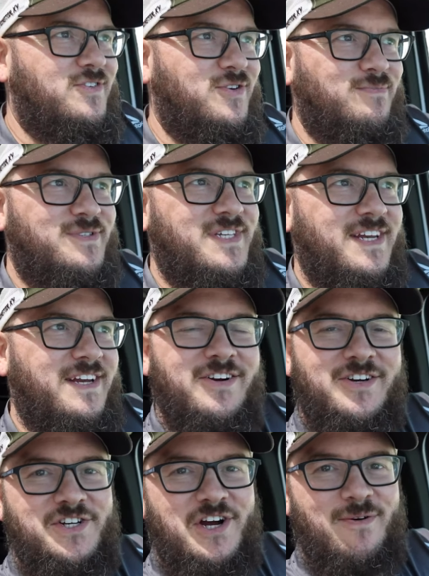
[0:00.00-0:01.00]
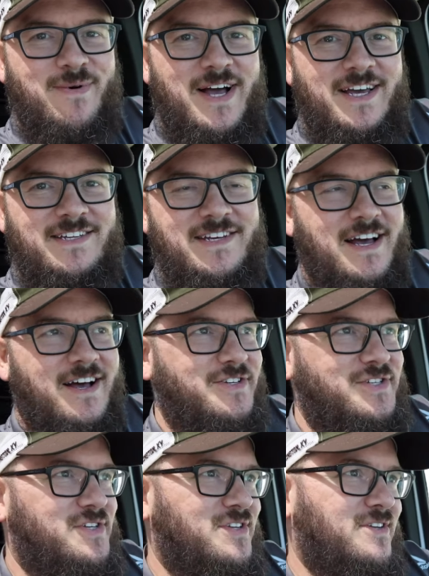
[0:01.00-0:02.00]
So I'm sitting here at Jeremiah's
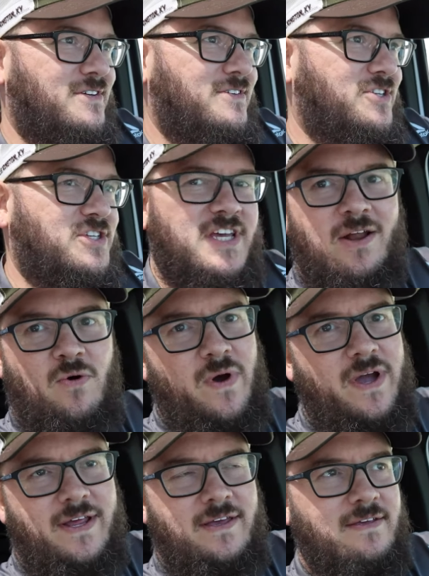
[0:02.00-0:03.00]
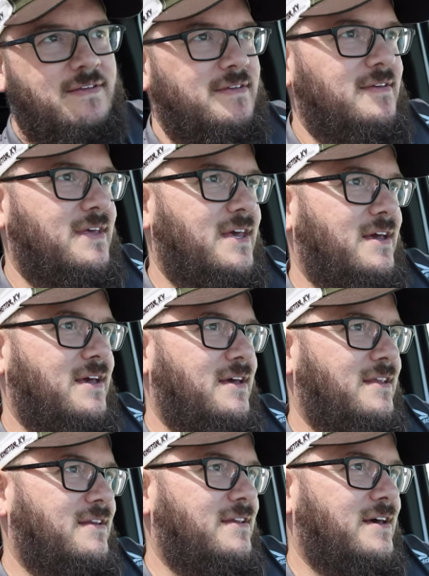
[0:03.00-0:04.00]
house, just kind of waiting,
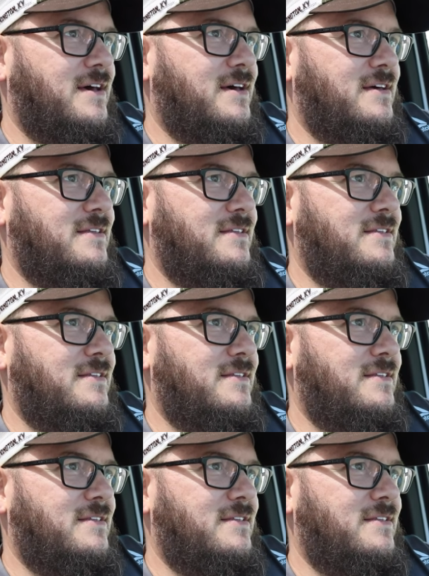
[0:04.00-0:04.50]
and uh,